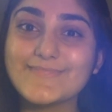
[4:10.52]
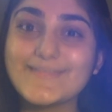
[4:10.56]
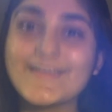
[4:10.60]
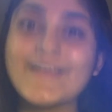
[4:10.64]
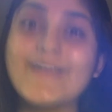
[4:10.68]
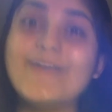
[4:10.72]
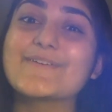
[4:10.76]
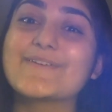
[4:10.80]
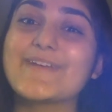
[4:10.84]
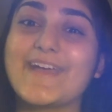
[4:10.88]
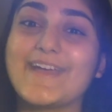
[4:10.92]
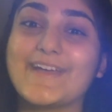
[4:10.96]

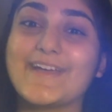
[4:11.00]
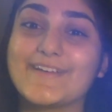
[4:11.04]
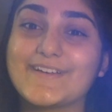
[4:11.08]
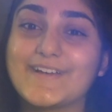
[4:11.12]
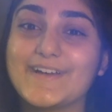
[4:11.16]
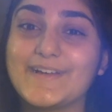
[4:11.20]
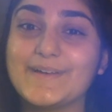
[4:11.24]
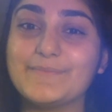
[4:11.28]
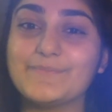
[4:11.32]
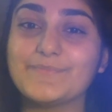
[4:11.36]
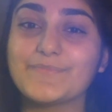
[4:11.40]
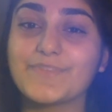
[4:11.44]
Okay, good.
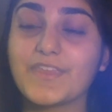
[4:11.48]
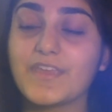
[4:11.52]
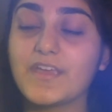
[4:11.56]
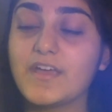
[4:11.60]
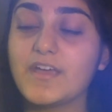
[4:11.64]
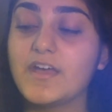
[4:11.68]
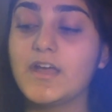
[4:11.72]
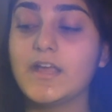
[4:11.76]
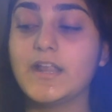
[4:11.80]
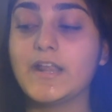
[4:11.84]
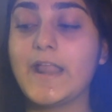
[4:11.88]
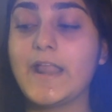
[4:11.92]

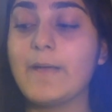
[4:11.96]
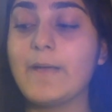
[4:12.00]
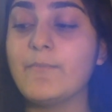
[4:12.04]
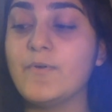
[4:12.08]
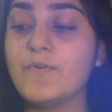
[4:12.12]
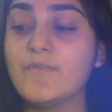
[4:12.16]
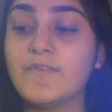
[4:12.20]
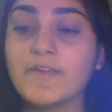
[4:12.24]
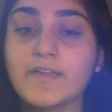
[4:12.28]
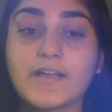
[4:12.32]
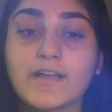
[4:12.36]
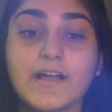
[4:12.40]
Now
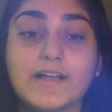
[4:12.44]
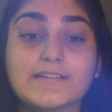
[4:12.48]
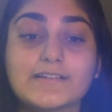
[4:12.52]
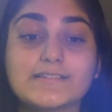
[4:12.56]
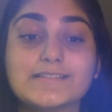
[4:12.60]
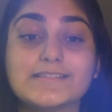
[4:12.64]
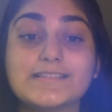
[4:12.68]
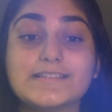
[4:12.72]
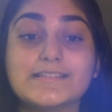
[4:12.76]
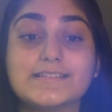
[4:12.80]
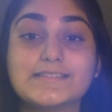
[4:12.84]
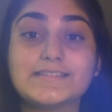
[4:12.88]
moving on to
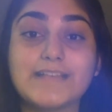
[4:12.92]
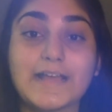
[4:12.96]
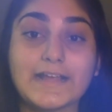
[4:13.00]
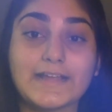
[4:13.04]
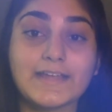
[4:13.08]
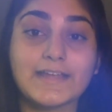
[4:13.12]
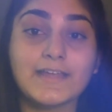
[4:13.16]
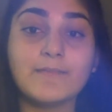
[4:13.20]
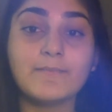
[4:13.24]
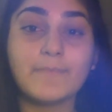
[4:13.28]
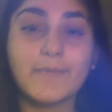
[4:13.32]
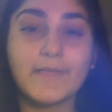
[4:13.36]
the
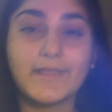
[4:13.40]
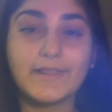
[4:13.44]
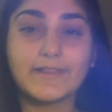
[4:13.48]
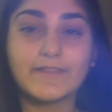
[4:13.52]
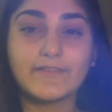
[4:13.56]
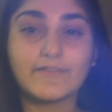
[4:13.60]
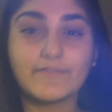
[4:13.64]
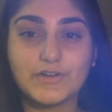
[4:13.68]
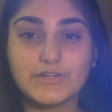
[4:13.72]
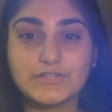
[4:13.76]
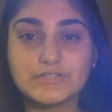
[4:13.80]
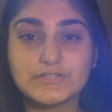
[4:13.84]
second main
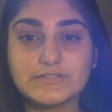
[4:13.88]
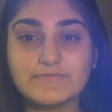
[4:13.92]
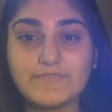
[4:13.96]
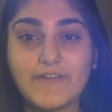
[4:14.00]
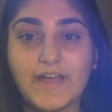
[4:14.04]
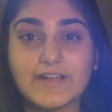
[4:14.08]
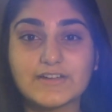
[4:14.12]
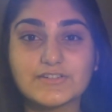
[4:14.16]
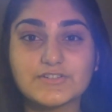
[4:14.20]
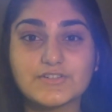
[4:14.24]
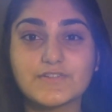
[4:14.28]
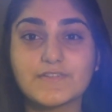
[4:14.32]
conversion
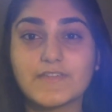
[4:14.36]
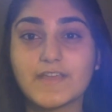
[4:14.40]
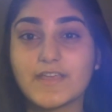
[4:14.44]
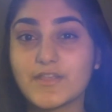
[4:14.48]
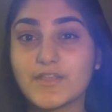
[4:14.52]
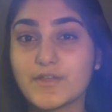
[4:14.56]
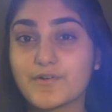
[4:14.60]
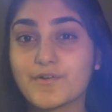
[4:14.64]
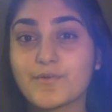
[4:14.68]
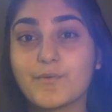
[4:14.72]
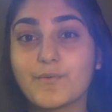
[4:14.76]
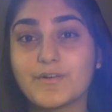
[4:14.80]
factor that
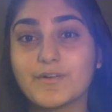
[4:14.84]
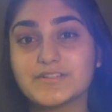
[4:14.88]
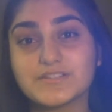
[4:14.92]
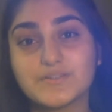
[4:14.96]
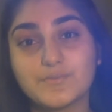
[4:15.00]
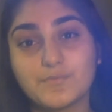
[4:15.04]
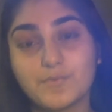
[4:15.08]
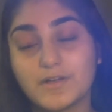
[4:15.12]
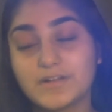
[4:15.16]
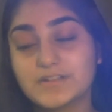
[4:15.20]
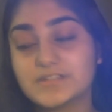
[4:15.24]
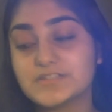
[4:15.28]
you're going to
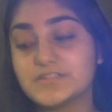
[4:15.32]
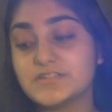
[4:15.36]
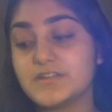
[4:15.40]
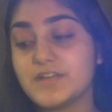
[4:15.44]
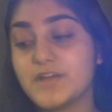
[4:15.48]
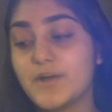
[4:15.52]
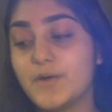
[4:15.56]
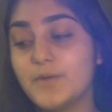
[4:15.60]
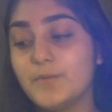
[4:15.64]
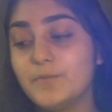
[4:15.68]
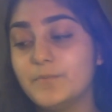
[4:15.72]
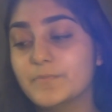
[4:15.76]
want to
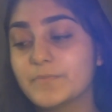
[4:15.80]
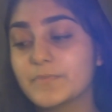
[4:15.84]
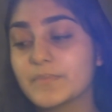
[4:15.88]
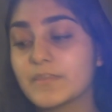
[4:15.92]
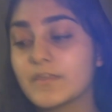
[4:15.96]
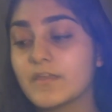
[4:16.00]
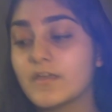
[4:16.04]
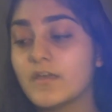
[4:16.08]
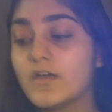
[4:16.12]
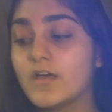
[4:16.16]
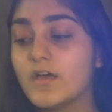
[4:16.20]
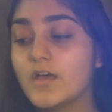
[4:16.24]
know.
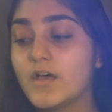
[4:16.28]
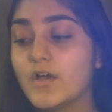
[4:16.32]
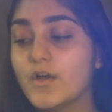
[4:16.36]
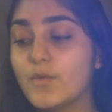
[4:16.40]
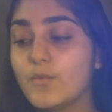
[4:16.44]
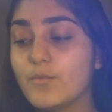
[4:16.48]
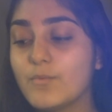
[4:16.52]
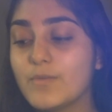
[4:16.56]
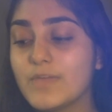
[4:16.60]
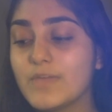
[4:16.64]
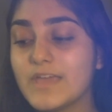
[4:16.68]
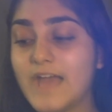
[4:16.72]

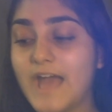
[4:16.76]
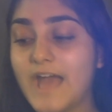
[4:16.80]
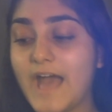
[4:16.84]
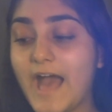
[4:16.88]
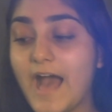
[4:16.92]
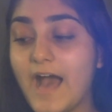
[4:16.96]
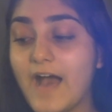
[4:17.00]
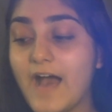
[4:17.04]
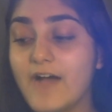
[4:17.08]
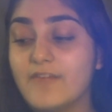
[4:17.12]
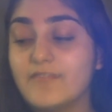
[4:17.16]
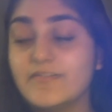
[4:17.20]
We
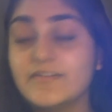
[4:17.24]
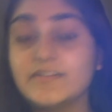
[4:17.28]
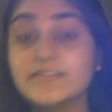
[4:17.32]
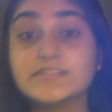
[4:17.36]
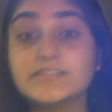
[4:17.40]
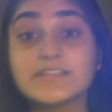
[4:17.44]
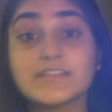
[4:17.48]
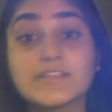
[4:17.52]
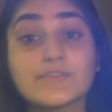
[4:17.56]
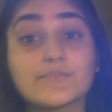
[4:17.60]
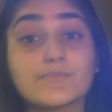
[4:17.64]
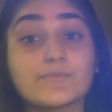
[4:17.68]
have
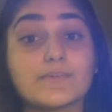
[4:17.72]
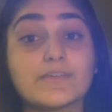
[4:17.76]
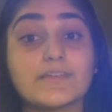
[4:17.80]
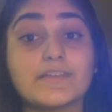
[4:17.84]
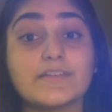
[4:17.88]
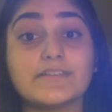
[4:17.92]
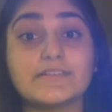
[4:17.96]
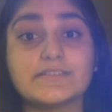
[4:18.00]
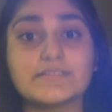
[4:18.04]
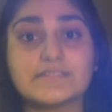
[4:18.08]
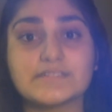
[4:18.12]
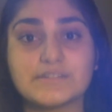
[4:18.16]

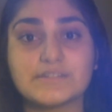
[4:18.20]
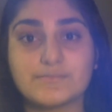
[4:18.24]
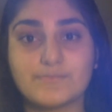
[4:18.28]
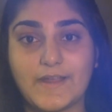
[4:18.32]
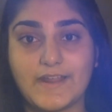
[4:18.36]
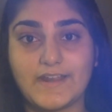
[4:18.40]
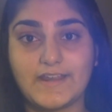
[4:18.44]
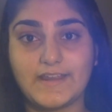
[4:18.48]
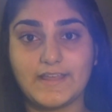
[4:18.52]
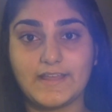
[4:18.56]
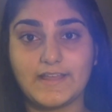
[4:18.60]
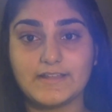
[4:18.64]
degrees to
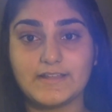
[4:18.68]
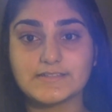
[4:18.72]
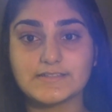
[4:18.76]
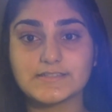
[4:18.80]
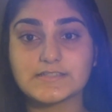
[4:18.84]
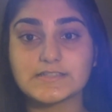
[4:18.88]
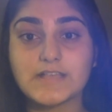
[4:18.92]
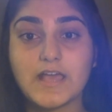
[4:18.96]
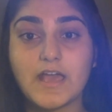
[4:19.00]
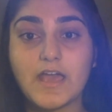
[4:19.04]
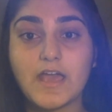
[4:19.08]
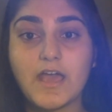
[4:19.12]
radians.